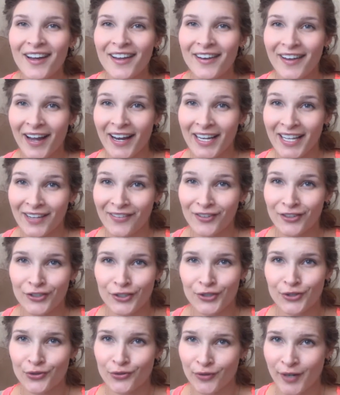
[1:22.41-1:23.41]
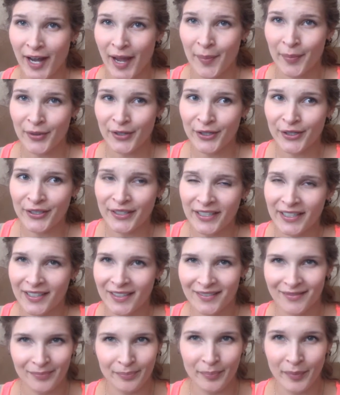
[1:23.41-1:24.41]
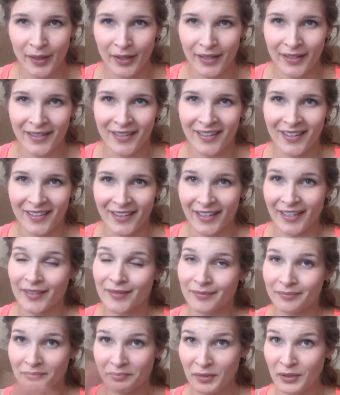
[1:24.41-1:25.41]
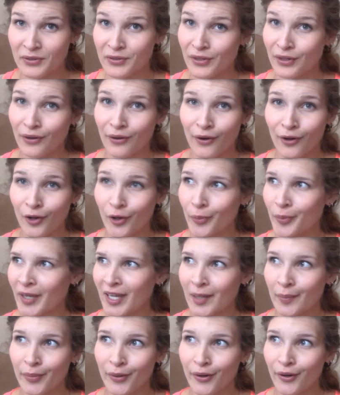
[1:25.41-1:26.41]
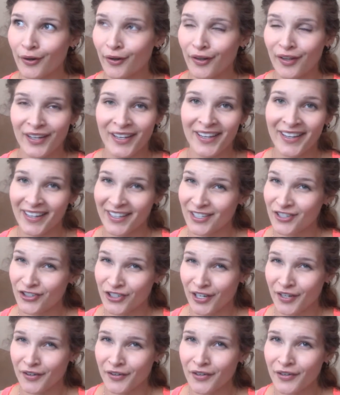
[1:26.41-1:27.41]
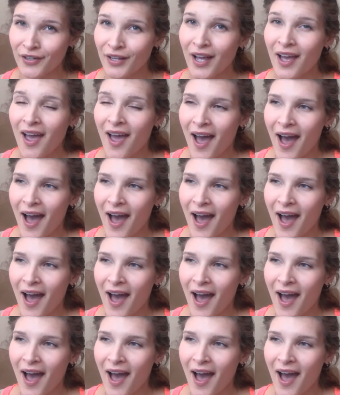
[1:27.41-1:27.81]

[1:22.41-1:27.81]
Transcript: Not even just rapper, but like musical people in general.